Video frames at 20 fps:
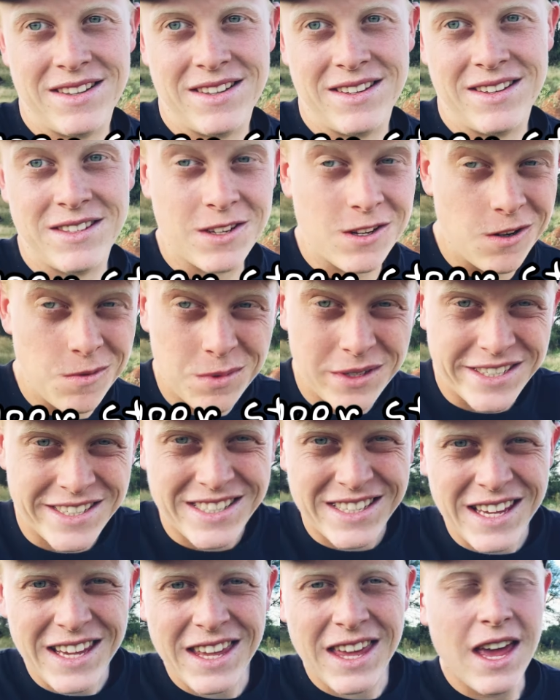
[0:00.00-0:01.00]
It's gonna be
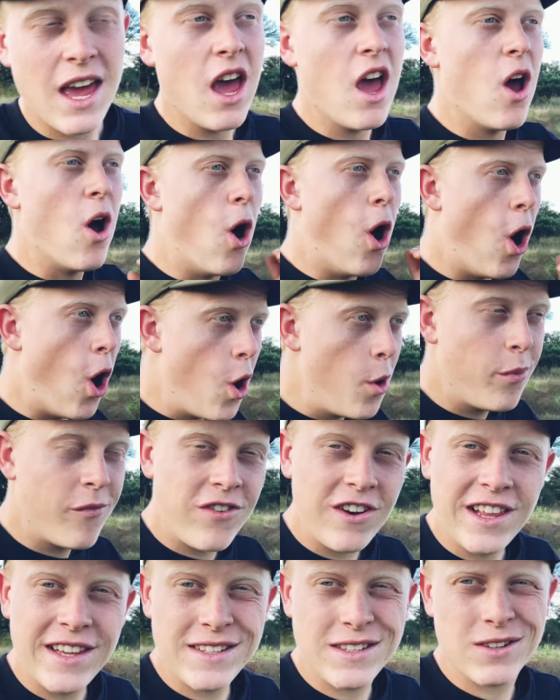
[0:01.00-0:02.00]
sick.
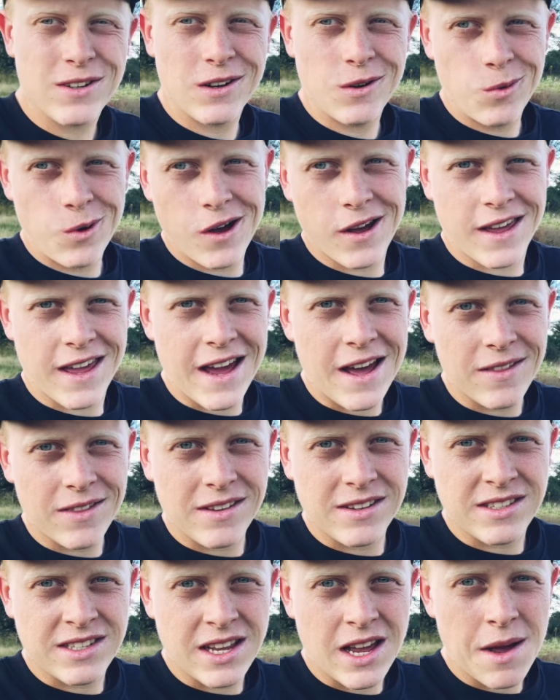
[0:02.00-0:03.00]
Hopefully it's gonna work out
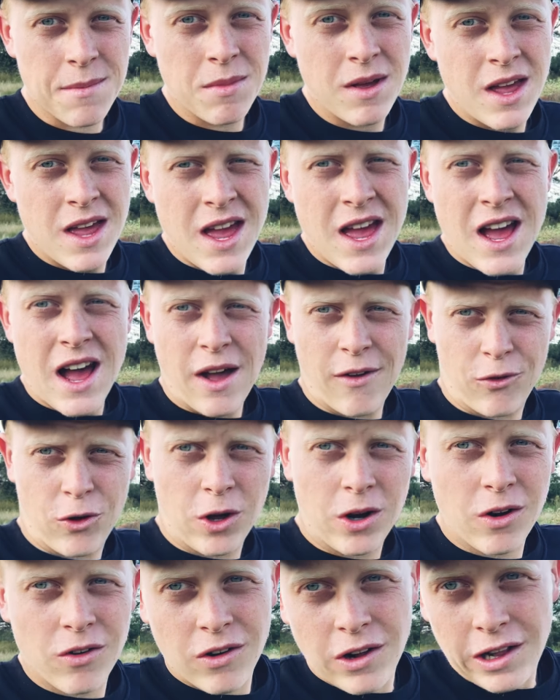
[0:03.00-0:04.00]
this time. I've
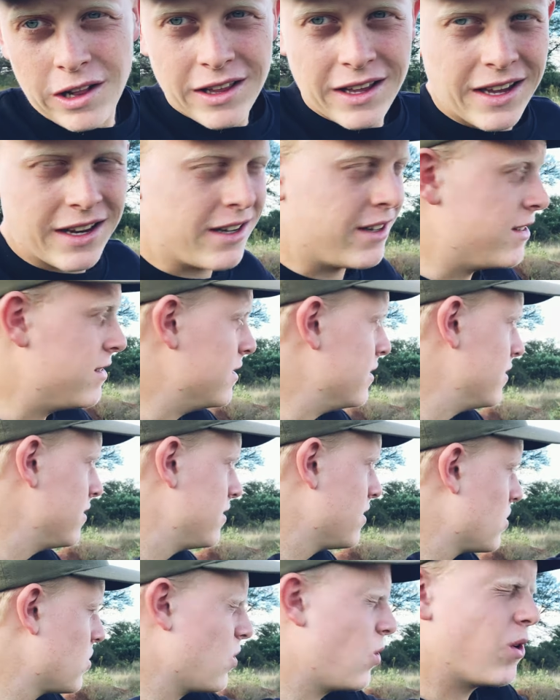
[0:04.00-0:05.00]
got it all in
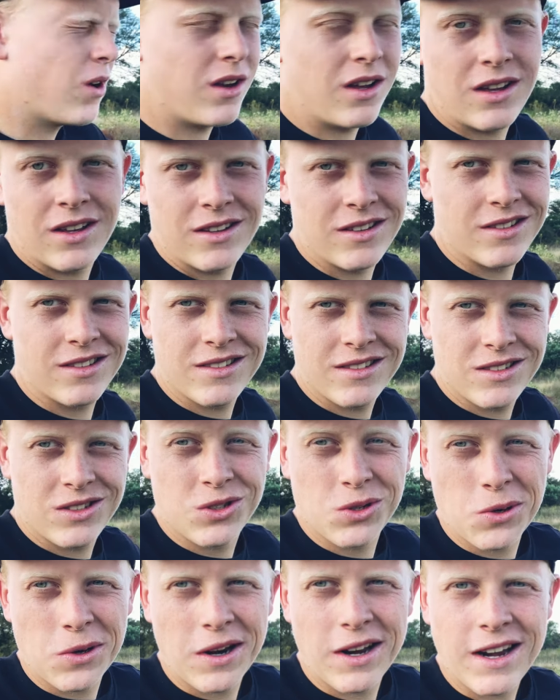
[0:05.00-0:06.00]

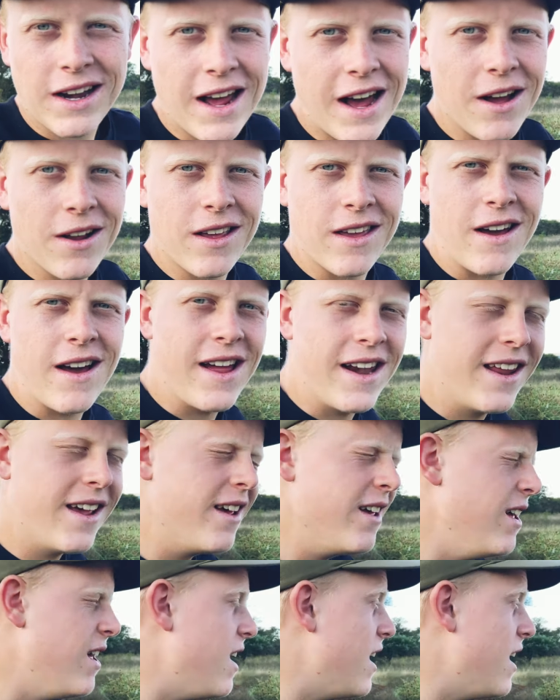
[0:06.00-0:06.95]
sorted out, kinda.